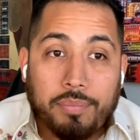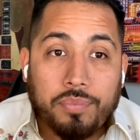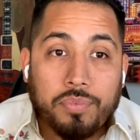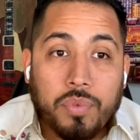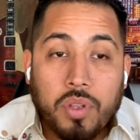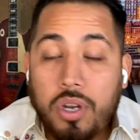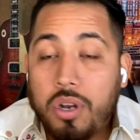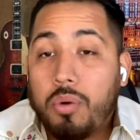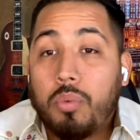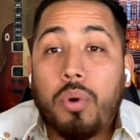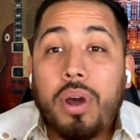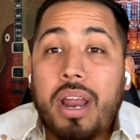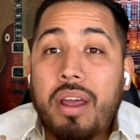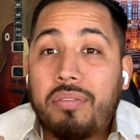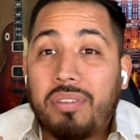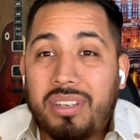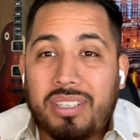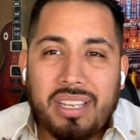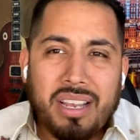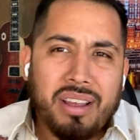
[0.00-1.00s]

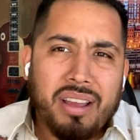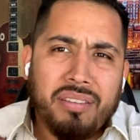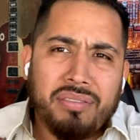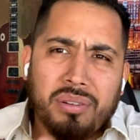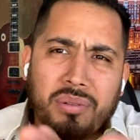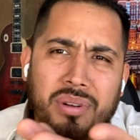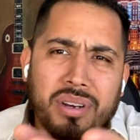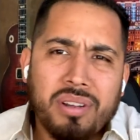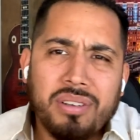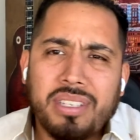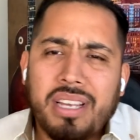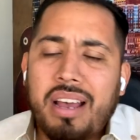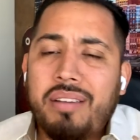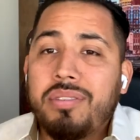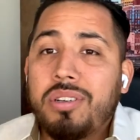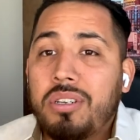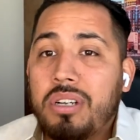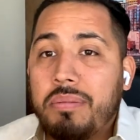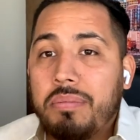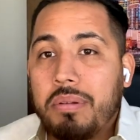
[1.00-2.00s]
whatever. So everyone knows I have a
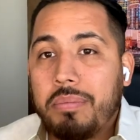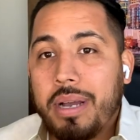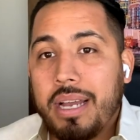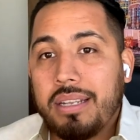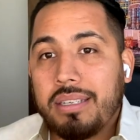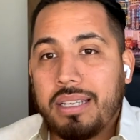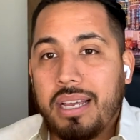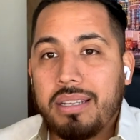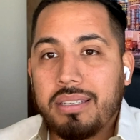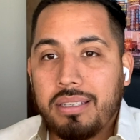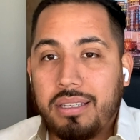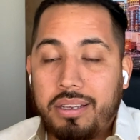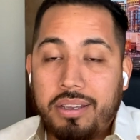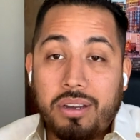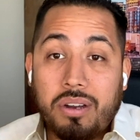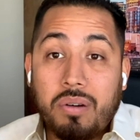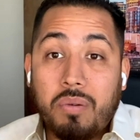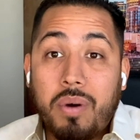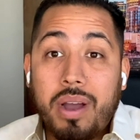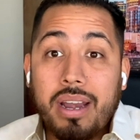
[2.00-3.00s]
dream to buy a Tesla, you
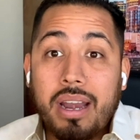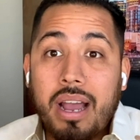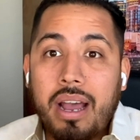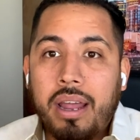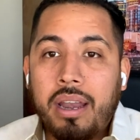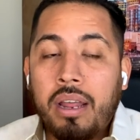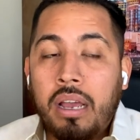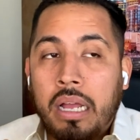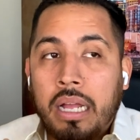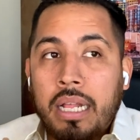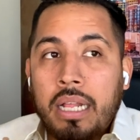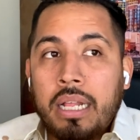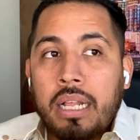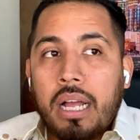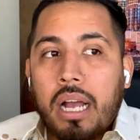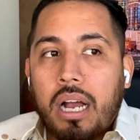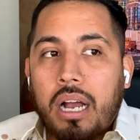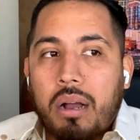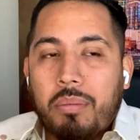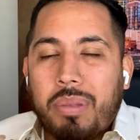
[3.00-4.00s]
know, why not?
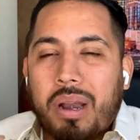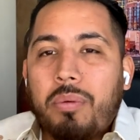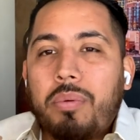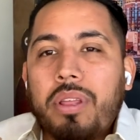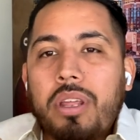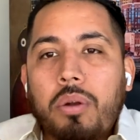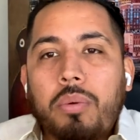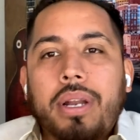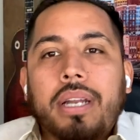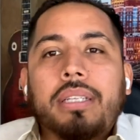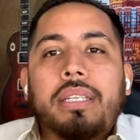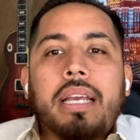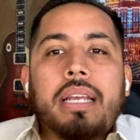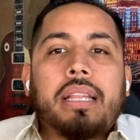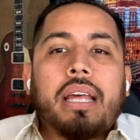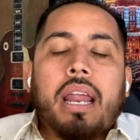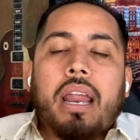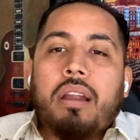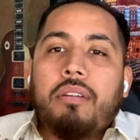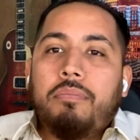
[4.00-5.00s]
But I really don't want to take
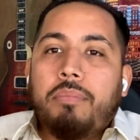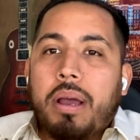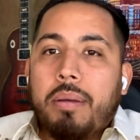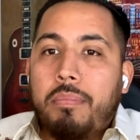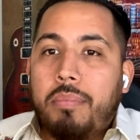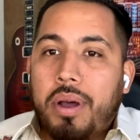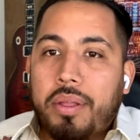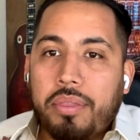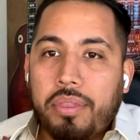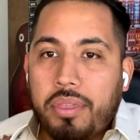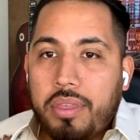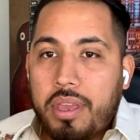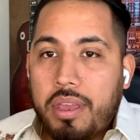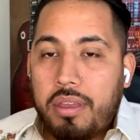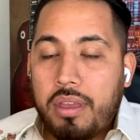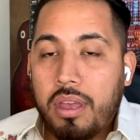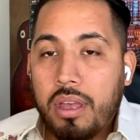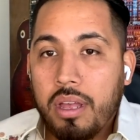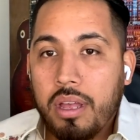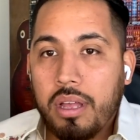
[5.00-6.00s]
that out of my
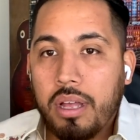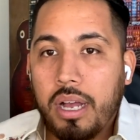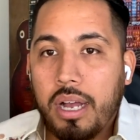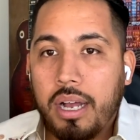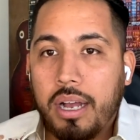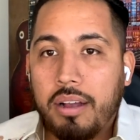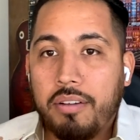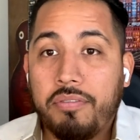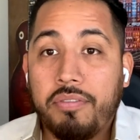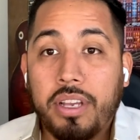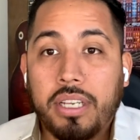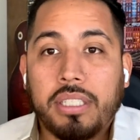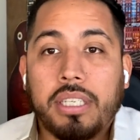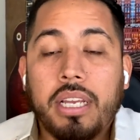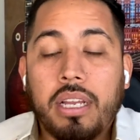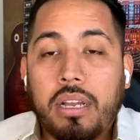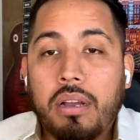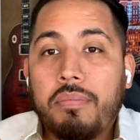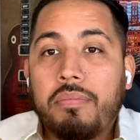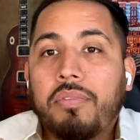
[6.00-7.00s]
monthly fixed
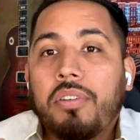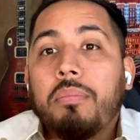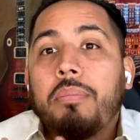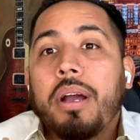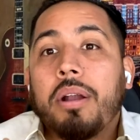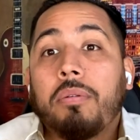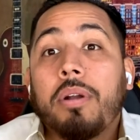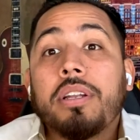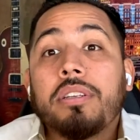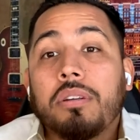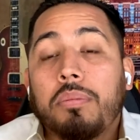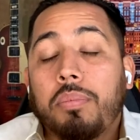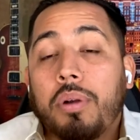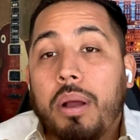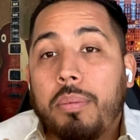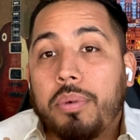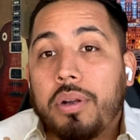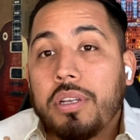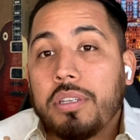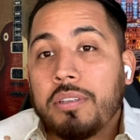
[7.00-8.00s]
income from my rental
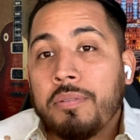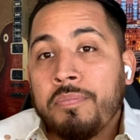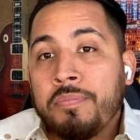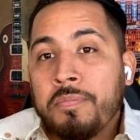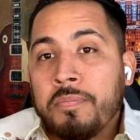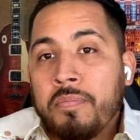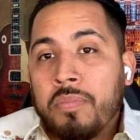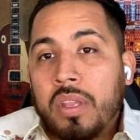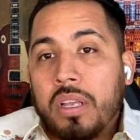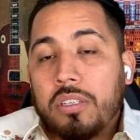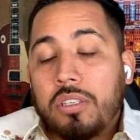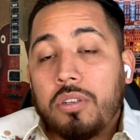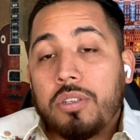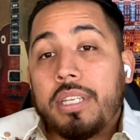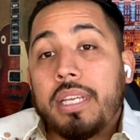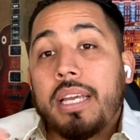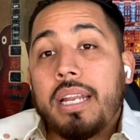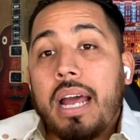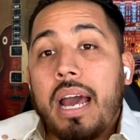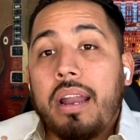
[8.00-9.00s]
properties. So to
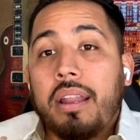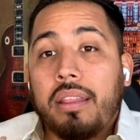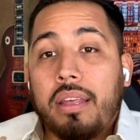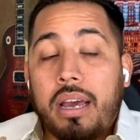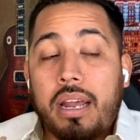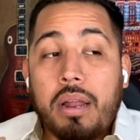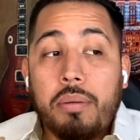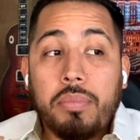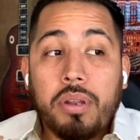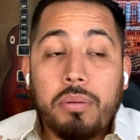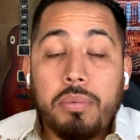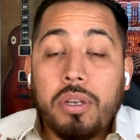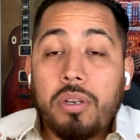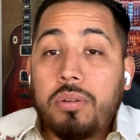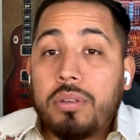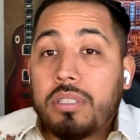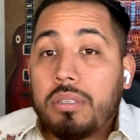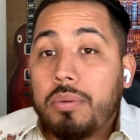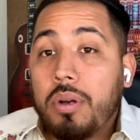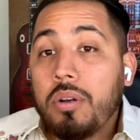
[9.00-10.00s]
get out of that, I'm going to be
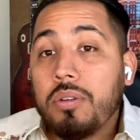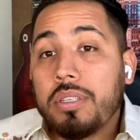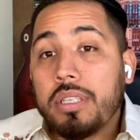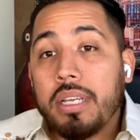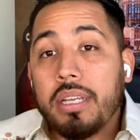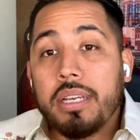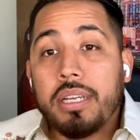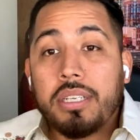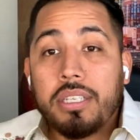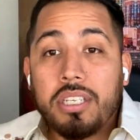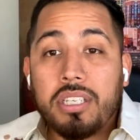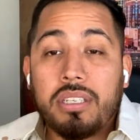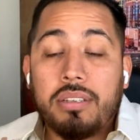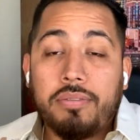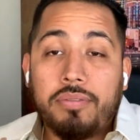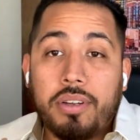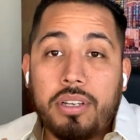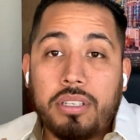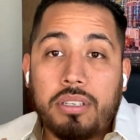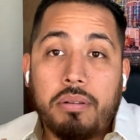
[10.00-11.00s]
doing some wholesaling just to
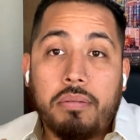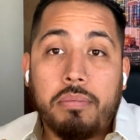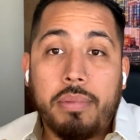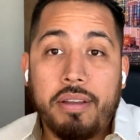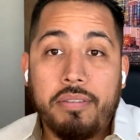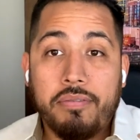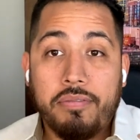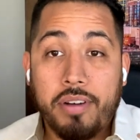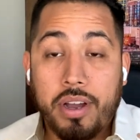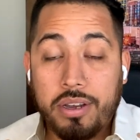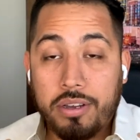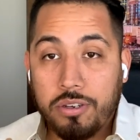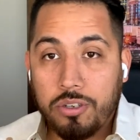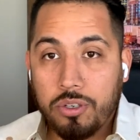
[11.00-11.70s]
fund some of my fun